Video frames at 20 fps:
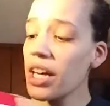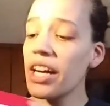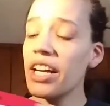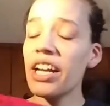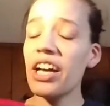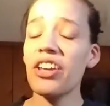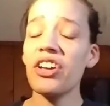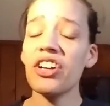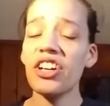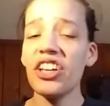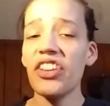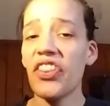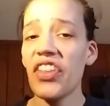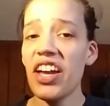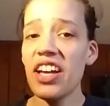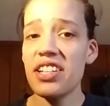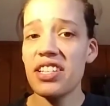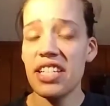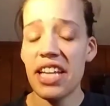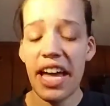Another good
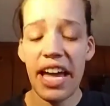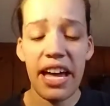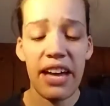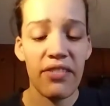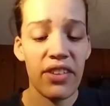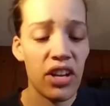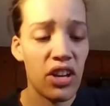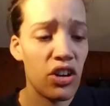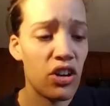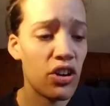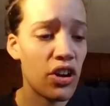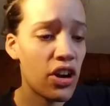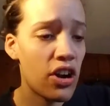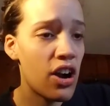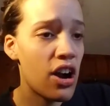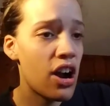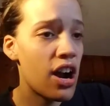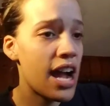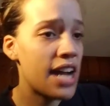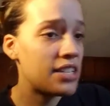thing to have in your
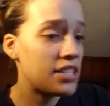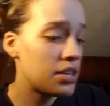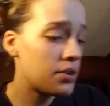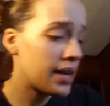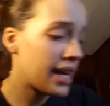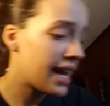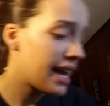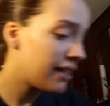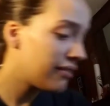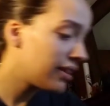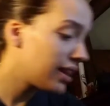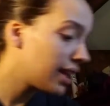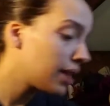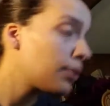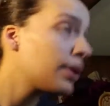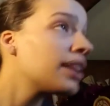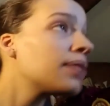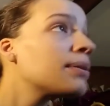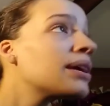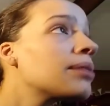car, I don't have any
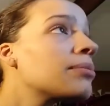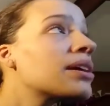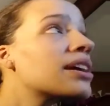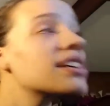with me